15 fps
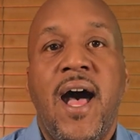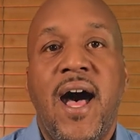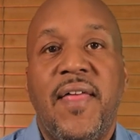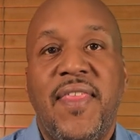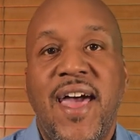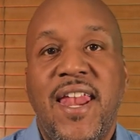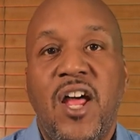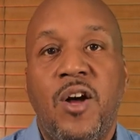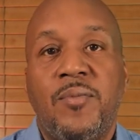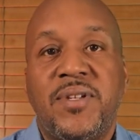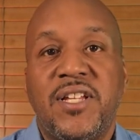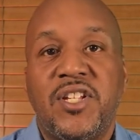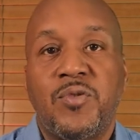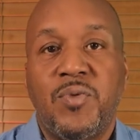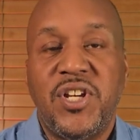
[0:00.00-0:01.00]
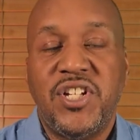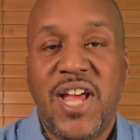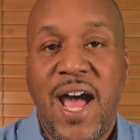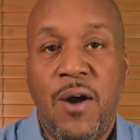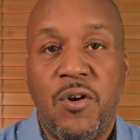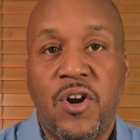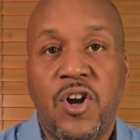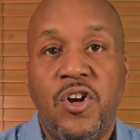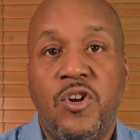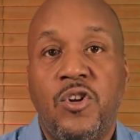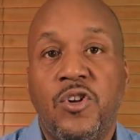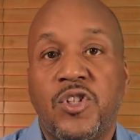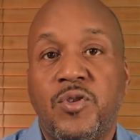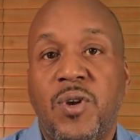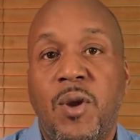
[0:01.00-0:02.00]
Uh, that helps us reach our goals.